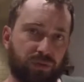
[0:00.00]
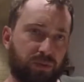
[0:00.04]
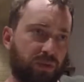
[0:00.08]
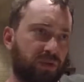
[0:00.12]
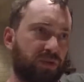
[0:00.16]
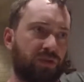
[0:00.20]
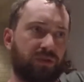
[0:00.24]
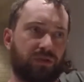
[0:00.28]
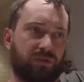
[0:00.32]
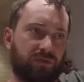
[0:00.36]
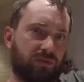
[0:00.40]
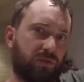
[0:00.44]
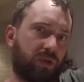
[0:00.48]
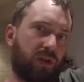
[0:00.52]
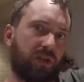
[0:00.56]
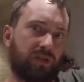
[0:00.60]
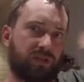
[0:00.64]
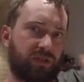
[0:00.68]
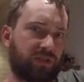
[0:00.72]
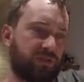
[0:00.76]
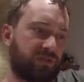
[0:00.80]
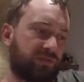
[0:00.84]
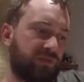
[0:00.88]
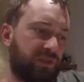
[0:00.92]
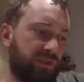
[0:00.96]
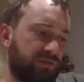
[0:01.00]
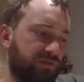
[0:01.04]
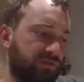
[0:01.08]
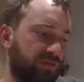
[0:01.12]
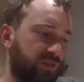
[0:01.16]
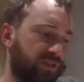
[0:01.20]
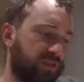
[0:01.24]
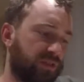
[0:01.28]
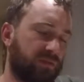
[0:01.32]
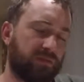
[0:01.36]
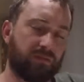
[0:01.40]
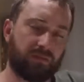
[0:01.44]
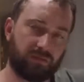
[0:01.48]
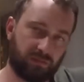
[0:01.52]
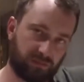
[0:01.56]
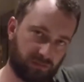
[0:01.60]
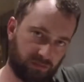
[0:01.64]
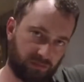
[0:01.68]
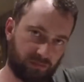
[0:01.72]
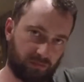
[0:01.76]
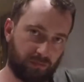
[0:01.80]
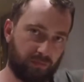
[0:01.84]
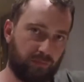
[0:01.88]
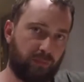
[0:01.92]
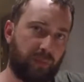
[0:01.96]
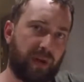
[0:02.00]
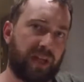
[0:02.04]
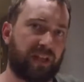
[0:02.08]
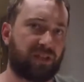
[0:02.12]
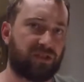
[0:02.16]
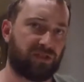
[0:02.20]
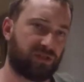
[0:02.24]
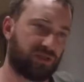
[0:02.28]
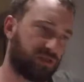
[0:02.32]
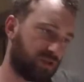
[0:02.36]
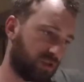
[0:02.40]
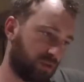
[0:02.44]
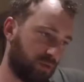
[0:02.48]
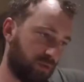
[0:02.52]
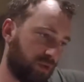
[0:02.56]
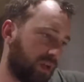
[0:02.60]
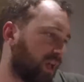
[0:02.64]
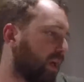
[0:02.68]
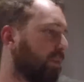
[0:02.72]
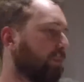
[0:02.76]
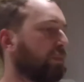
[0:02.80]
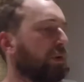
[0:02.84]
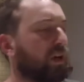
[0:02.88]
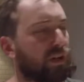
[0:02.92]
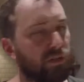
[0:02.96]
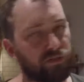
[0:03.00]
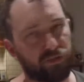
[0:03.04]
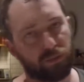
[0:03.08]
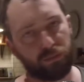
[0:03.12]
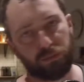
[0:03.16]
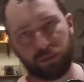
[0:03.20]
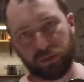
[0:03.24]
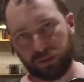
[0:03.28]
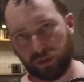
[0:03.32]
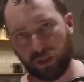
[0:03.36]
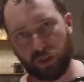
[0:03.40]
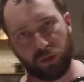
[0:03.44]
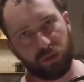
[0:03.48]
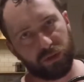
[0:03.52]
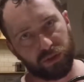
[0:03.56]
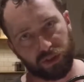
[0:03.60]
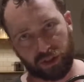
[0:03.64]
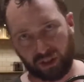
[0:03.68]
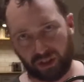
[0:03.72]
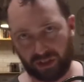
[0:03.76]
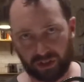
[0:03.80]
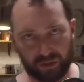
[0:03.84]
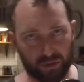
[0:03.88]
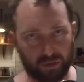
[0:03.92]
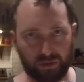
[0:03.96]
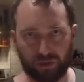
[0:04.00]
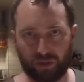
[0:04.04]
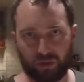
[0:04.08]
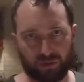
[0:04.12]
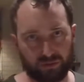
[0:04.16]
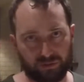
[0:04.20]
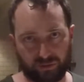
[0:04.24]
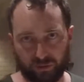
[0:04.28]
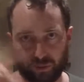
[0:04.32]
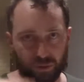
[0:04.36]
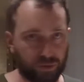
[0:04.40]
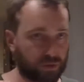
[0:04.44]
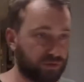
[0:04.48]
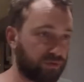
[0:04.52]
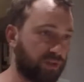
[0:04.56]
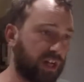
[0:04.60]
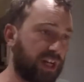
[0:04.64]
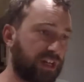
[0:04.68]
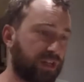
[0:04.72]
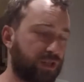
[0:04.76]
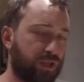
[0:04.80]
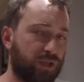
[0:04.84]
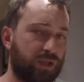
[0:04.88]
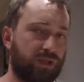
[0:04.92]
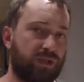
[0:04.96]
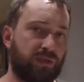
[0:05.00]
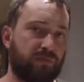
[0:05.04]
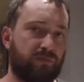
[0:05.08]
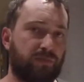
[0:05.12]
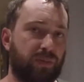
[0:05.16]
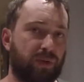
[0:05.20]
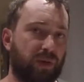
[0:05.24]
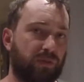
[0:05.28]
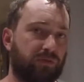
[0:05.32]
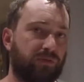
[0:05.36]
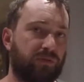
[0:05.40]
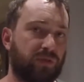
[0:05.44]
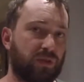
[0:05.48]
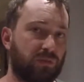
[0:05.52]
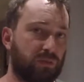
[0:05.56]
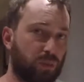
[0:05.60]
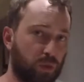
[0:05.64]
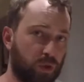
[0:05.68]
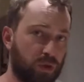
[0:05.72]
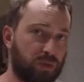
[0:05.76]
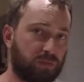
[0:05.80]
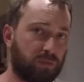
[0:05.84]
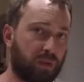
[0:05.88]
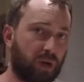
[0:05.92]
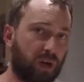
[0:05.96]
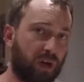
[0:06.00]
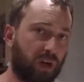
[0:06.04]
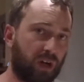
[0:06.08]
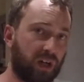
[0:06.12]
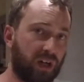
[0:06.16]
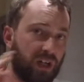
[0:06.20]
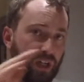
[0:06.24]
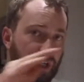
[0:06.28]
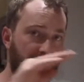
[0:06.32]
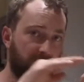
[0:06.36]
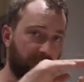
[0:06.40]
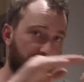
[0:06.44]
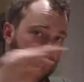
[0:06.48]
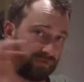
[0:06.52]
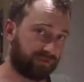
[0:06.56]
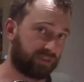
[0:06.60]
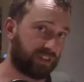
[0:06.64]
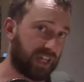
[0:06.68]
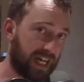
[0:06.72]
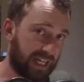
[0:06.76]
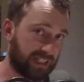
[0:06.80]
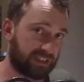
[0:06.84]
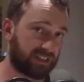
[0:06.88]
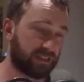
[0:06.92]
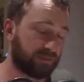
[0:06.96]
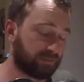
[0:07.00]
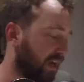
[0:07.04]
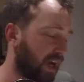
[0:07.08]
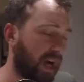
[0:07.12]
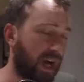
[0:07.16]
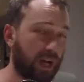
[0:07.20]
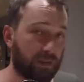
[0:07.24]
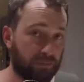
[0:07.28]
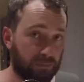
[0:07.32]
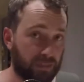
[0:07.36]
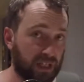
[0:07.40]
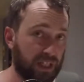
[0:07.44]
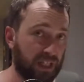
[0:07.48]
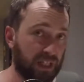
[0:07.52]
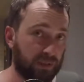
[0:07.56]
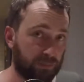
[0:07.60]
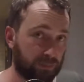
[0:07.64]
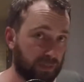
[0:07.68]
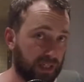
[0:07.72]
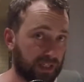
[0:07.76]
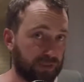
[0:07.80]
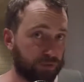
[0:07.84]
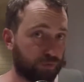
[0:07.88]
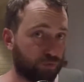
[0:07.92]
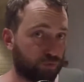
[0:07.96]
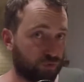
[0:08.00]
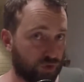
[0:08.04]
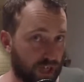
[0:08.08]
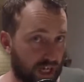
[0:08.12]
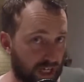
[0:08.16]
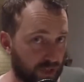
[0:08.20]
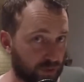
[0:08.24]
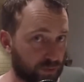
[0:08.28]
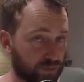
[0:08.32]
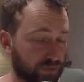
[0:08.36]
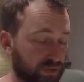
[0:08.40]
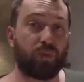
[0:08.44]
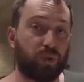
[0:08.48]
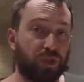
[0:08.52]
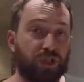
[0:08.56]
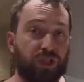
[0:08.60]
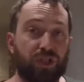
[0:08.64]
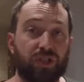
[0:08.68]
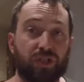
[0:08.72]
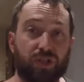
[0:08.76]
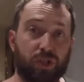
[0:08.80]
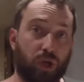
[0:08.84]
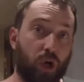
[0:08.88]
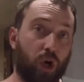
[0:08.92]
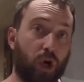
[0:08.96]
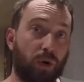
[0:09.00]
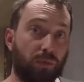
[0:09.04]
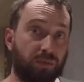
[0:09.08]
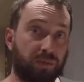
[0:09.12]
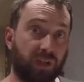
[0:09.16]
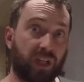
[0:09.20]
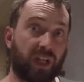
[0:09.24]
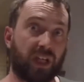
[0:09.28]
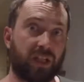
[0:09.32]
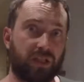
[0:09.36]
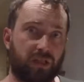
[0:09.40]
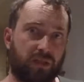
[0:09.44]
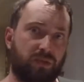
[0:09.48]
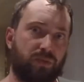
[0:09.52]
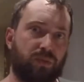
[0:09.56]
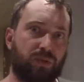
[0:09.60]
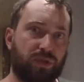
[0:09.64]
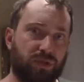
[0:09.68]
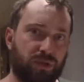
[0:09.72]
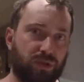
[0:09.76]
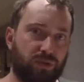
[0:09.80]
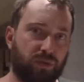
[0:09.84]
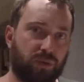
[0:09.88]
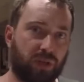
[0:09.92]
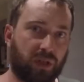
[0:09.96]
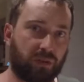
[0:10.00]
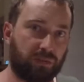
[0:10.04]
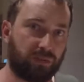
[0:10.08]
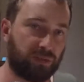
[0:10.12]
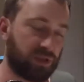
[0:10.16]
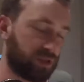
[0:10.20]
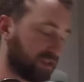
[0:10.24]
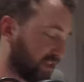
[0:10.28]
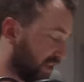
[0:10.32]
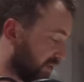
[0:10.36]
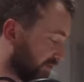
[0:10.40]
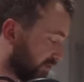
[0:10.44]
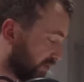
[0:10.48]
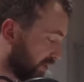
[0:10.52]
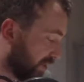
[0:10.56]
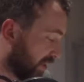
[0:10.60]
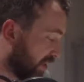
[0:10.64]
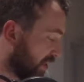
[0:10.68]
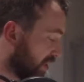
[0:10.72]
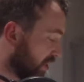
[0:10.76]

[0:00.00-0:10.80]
where there's lots of different bits to it, above and below. You can go in all four directions, but for the most part, they're flat. I'm making mine round, which is complicated, which is what I'm discovering.